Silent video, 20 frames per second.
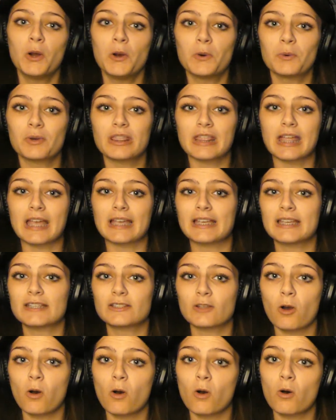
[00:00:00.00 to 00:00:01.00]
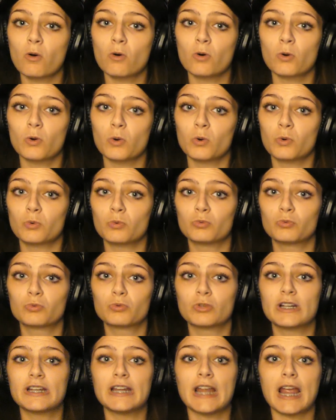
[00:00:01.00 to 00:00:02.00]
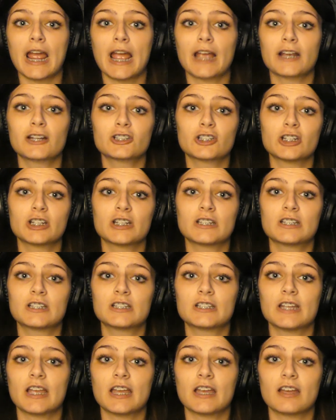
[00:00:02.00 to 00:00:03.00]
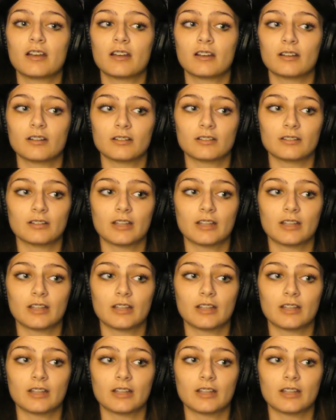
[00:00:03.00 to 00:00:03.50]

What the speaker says: with like his whole reaction to